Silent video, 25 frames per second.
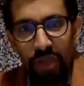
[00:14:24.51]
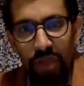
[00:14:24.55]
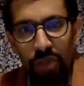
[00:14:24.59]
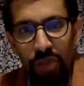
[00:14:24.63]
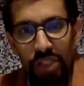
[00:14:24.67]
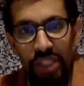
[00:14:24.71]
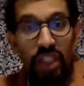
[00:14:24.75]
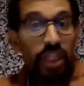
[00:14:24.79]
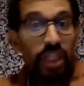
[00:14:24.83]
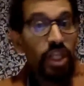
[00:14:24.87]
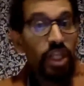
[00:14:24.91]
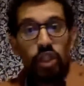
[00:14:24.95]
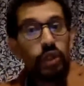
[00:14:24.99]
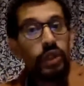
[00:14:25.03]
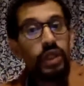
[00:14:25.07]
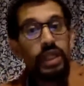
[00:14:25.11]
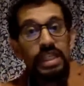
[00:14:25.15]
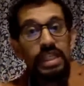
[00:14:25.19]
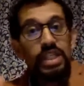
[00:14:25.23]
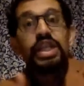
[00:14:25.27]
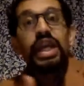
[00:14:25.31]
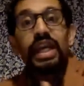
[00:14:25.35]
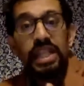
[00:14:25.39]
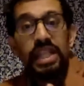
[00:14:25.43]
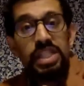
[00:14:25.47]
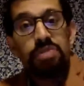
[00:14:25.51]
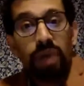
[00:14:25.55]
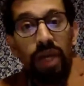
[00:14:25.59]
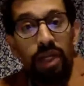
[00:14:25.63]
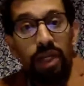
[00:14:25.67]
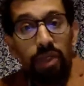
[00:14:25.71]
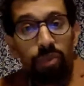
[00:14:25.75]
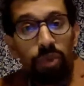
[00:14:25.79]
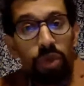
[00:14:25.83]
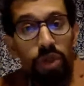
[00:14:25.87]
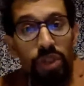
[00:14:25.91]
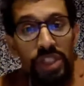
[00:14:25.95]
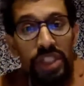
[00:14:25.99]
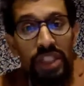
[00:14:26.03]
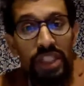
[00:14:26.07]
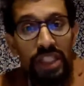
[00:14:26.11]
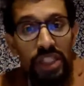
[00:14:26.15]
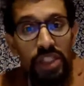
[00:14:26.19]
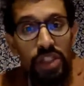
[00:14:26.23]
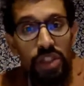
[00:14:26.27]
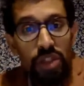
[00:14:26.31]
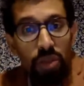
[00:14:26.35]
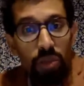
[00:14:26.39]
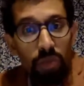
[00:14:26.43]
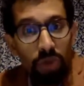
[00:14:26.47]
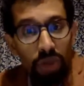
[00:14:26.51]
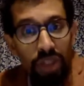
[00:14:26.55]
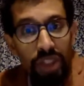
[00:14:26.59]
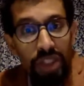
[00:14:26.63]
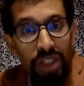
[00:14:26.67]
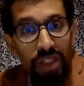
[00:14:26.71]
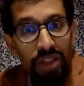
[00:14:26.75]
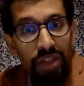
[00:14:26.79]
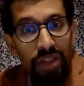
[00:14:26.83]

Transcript: You can inject spike protein into the body.